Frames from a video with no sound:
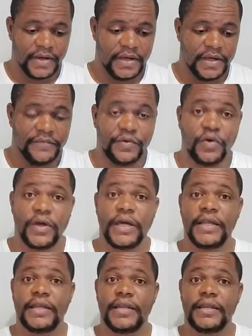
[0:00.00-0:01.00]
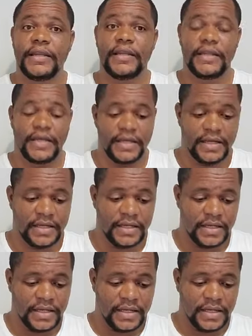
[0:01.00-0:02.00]
If you're in
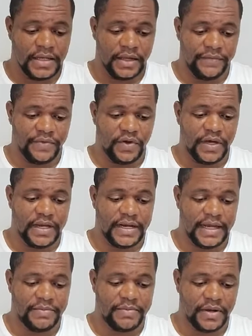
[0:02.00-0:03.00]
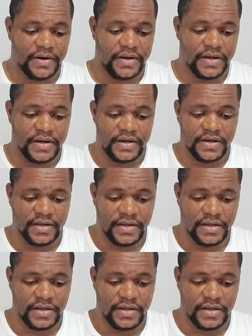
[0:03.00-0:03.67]
Liberia,